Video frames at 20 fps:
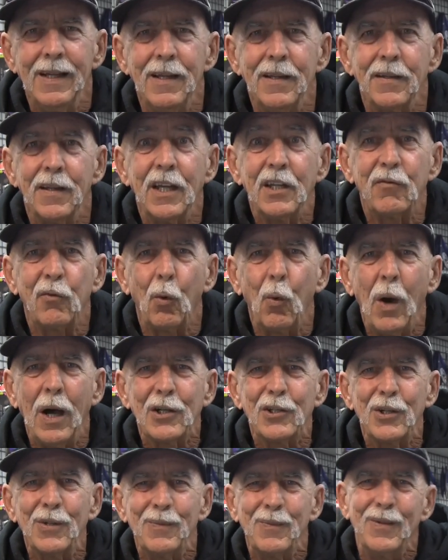Thanks for
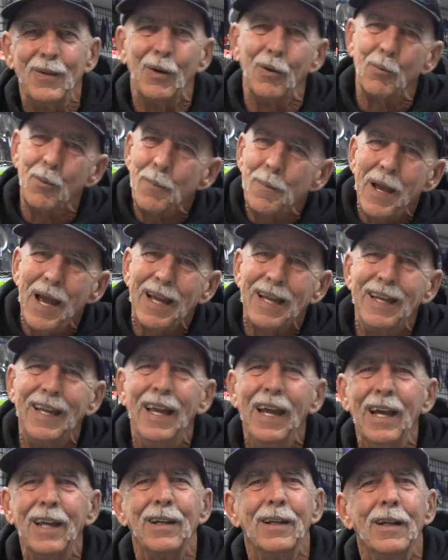watching. I'll be back
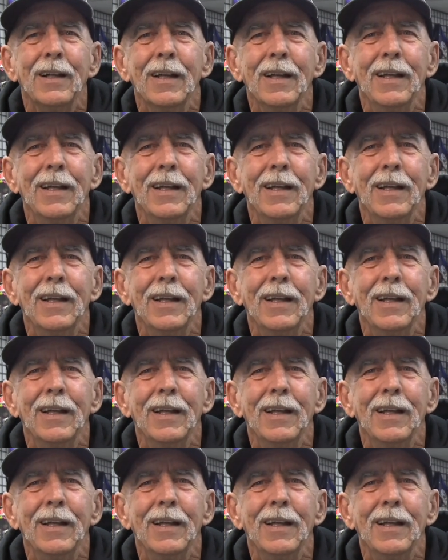again.